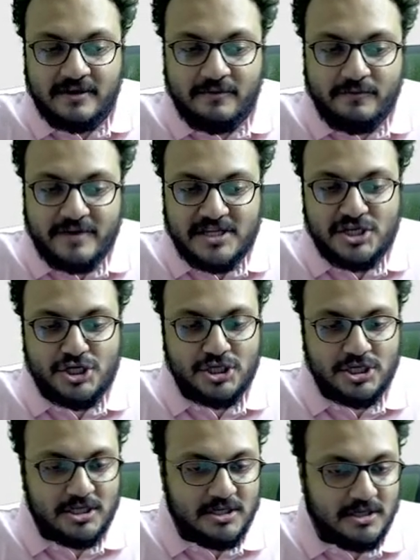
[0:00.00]
which
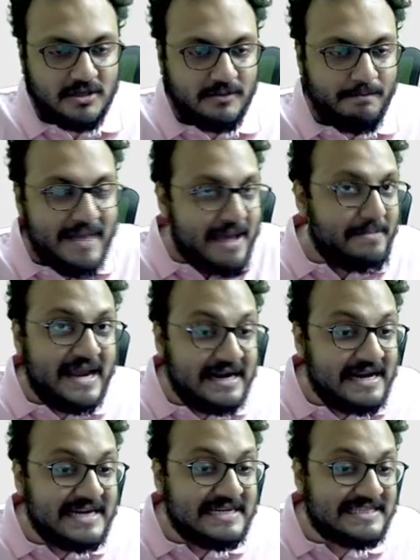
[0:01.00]
maybe he
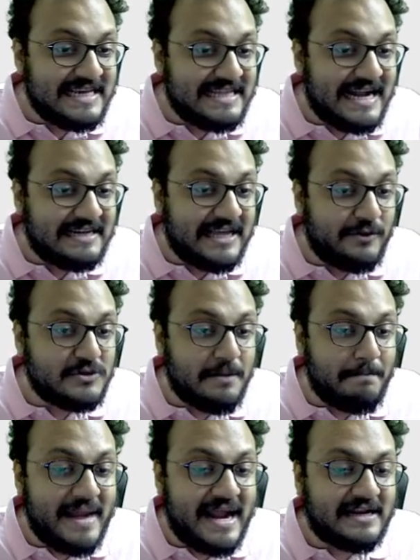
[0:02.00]
didn't see that there was a
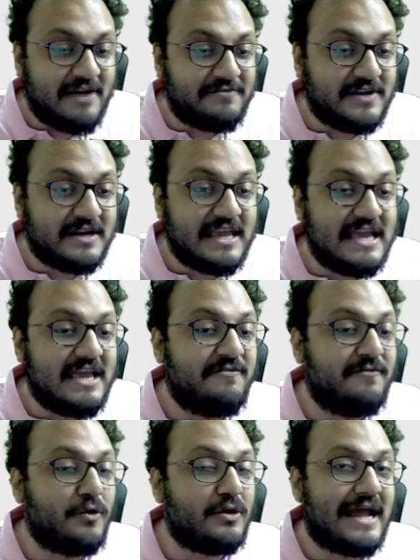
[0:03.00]
mate after King
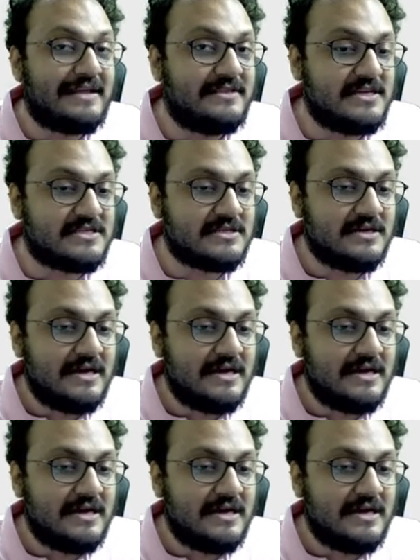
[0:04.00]
E4 like this.